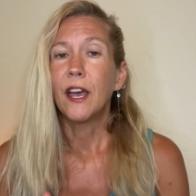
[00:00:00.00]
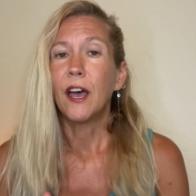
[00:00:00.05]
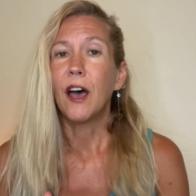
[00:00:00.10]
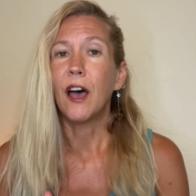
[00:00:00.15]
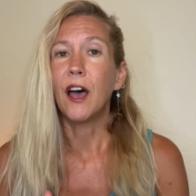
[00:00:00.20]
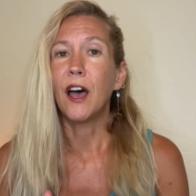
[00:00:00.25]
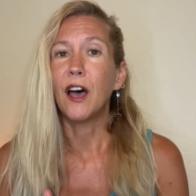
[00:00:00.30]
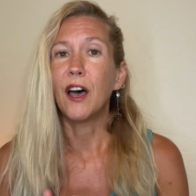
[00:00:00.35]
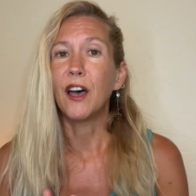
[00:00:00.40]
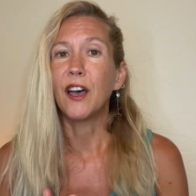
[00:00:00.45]

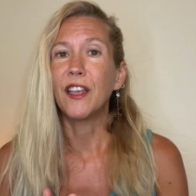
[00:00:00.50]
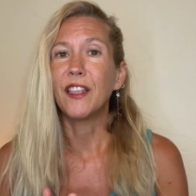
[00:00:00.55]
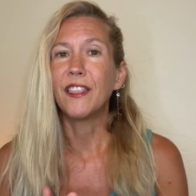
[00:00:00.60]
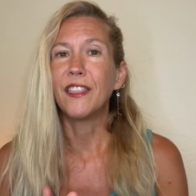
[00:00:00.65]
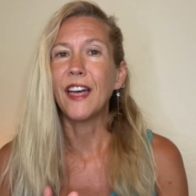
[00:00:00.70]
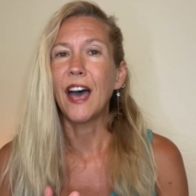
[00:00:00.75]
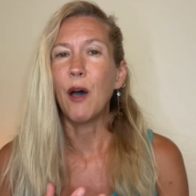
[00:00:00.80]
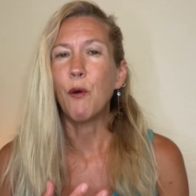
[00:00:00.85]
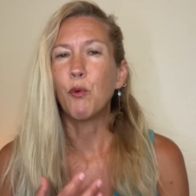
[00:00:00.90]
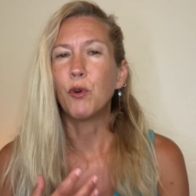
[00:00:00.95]
uh,
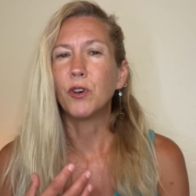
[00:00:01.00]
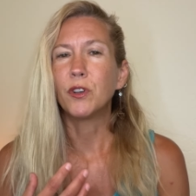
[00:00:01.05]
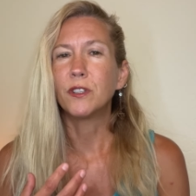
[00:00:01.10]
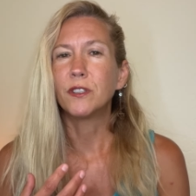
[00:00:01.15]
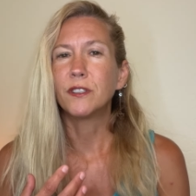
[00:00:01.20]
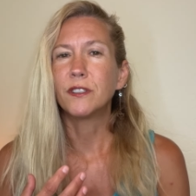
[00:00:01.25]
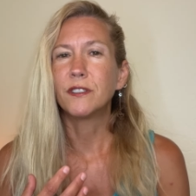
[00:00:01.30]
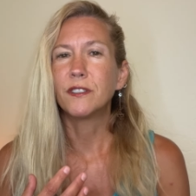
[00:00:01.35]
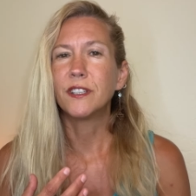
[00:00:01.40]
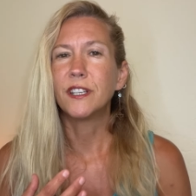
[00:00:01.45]
that
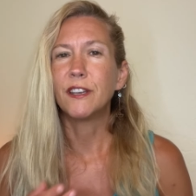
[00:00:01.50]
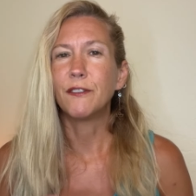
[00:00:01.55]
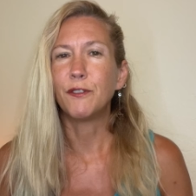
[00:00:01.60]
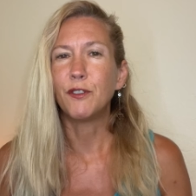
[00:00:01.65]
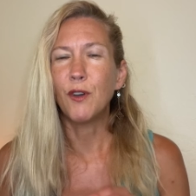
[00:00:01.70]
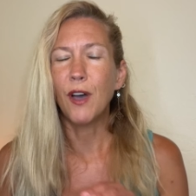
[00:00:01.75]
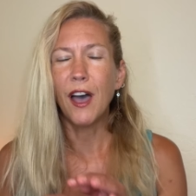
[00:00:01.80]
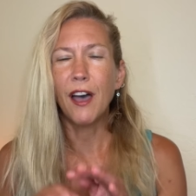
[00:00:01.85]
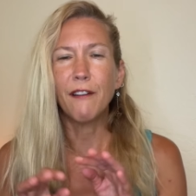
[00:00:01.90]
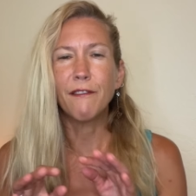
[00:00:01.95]
will, if
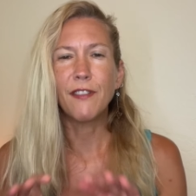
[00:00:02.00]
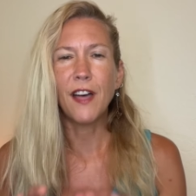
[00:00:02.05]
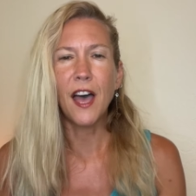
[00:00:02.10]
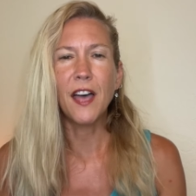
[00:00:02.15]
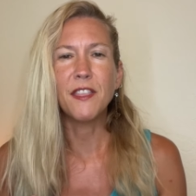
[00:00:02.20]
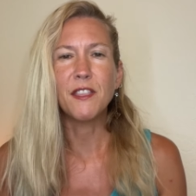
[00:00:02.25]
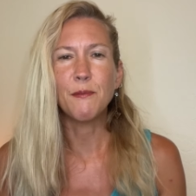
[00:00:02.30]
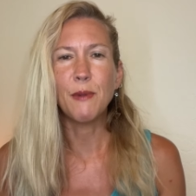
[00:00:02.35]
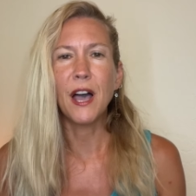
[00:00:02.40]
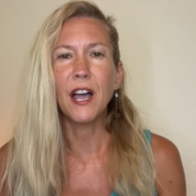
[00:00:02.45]
you have that
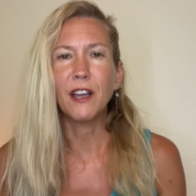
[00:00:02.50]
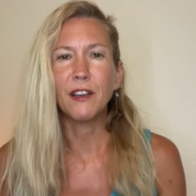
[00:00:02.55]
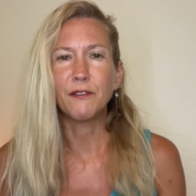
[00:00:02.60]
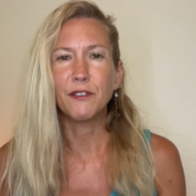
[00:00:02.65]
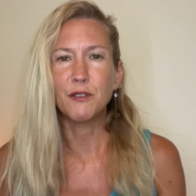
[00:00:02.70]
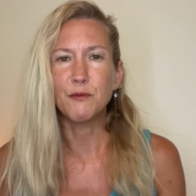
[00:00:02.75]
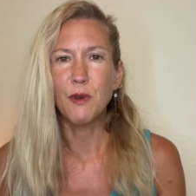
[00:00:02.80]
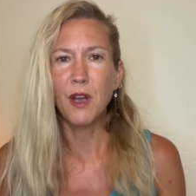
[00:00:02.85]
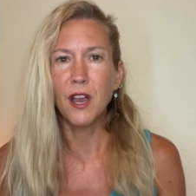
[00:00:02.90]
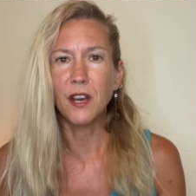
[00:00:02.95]
in the back of
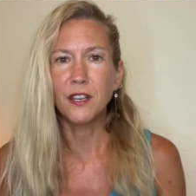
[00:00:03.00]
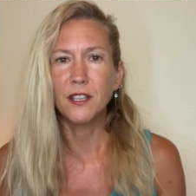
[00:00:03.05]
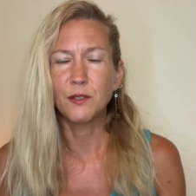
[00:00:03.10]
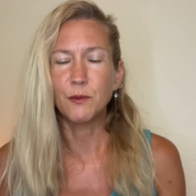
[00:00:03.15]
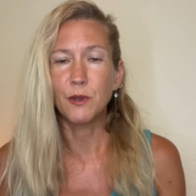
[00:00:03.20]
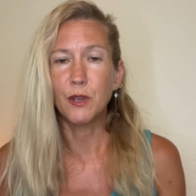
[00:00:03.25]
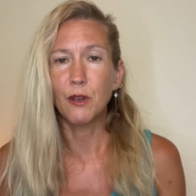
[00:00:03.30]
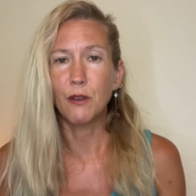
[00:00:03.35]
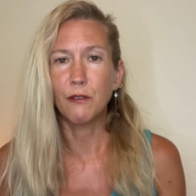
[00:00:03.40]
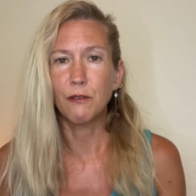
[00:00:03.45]
your mind as
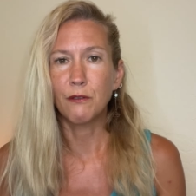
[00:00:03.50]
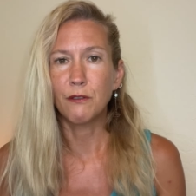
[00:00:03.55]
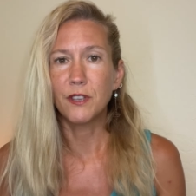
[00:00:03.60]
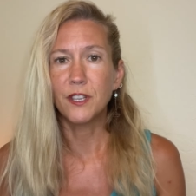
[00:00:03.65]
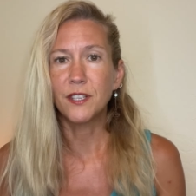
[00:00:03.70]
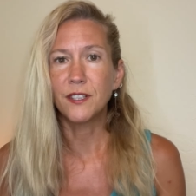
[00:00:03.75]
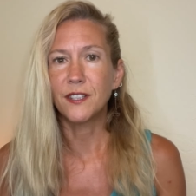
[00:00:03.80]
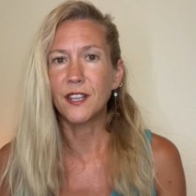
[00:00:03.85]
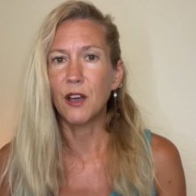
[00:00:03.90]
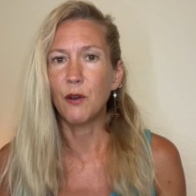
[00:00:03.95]
we go through
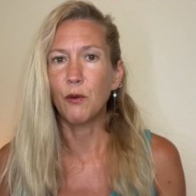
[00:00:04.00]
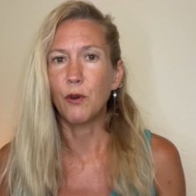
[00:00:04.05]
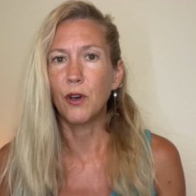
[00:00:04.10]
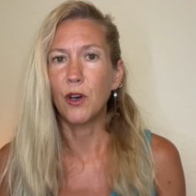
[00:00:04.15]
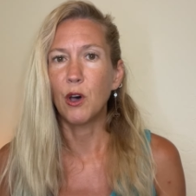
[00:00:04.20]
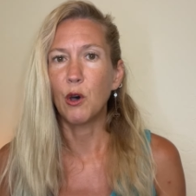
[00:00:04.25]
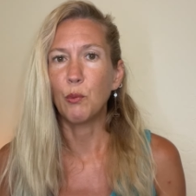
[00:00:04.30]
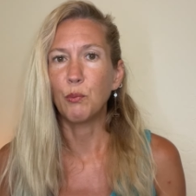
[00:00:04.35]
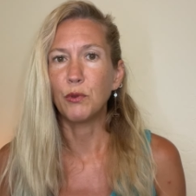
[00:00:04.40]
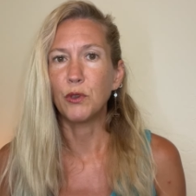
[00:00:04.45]
this, that will
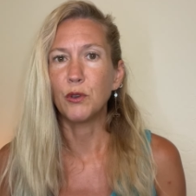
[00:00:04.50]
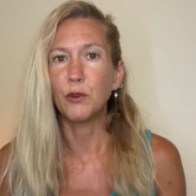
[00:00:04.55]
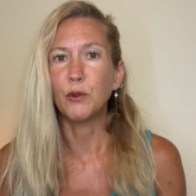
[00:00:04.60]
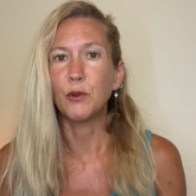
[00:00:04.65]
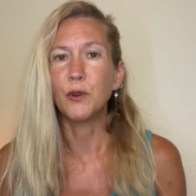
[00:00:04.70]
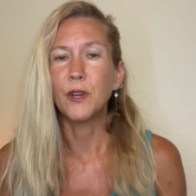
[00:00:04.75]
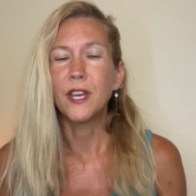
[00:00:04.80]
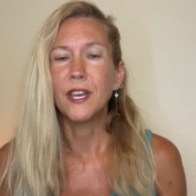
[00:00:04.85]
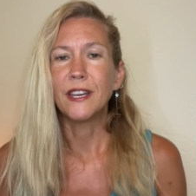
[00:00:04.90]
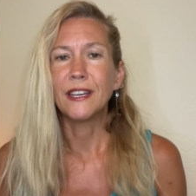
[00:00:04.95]
help
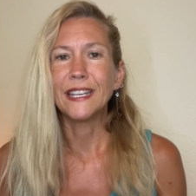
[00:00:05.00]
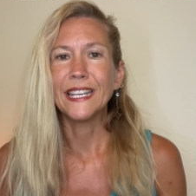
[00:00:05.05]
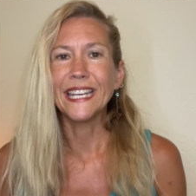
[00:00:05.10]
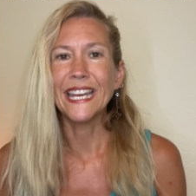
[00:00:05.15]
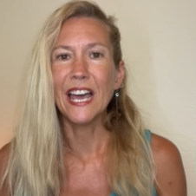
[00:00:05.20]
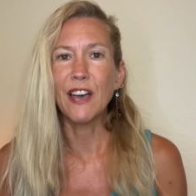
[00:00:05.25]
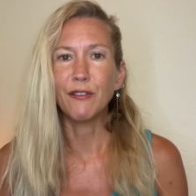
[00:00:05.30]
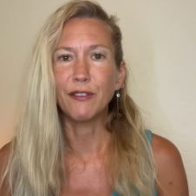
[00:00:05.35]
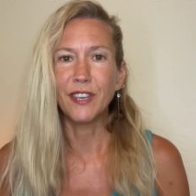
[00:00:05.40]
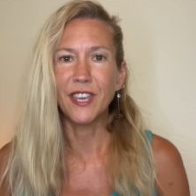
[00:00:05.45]
you
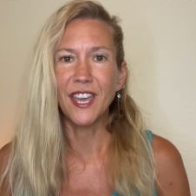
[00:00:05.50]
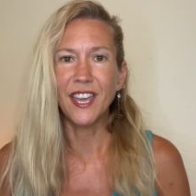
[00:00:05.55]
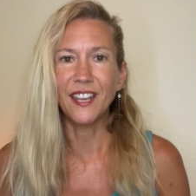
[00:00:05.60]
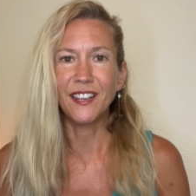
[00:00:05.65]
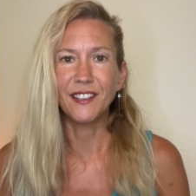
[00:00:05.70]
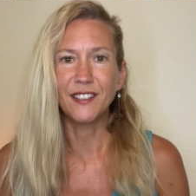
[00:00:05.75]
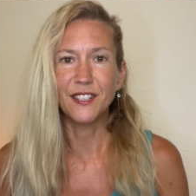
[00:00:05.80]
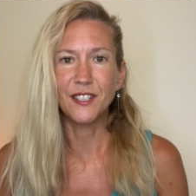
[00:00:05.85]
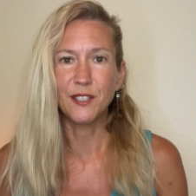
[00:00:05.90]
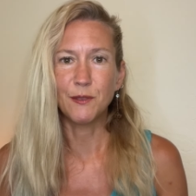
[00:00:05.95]

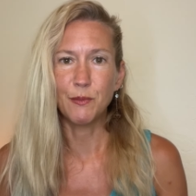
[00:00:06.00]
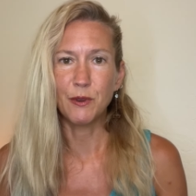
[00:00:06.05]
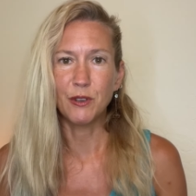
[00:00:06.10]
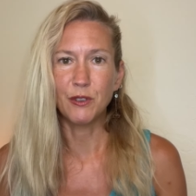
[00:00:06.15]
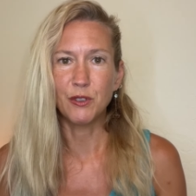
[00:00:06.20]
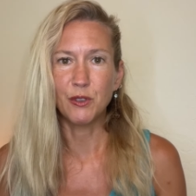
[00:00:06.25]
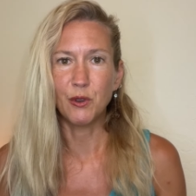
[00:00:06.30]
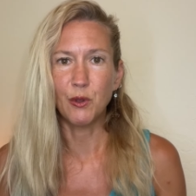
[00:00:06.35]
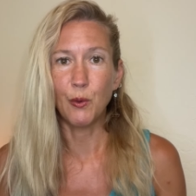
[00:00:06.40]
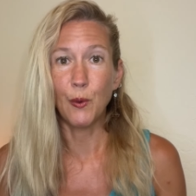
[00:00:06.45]
navigate the
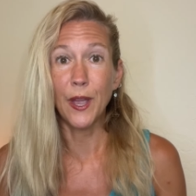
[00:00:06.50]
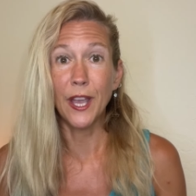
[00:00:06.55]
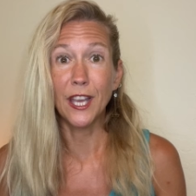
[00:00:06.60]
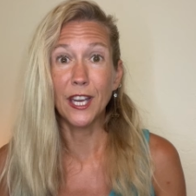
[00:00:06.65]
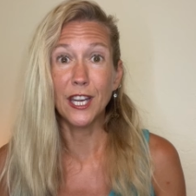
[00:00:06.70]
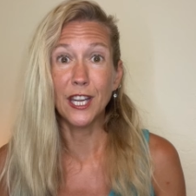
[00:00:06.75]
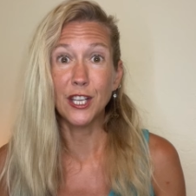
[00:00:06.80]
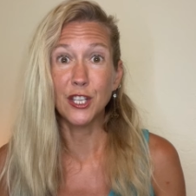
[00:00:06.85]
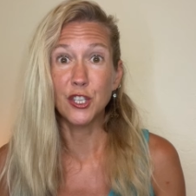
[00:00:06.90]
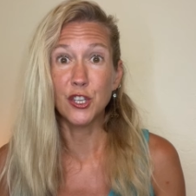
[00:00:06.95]
spiritual
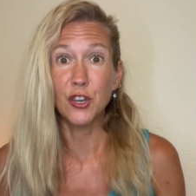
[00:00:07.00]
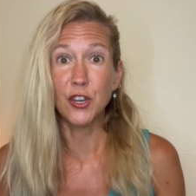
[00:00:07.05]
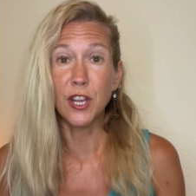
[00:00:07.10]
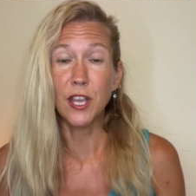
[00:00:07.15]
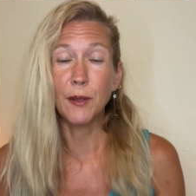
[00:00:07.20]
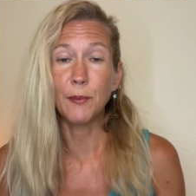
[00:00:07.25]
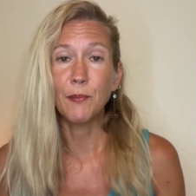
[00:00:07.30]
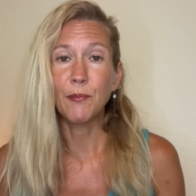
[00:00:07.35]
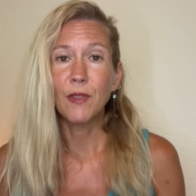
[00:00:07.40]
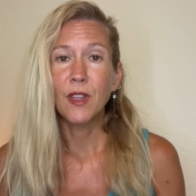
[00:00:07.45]
awakening
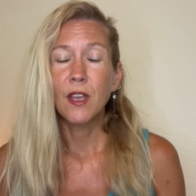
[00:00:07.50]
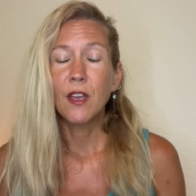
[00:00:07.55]
journey.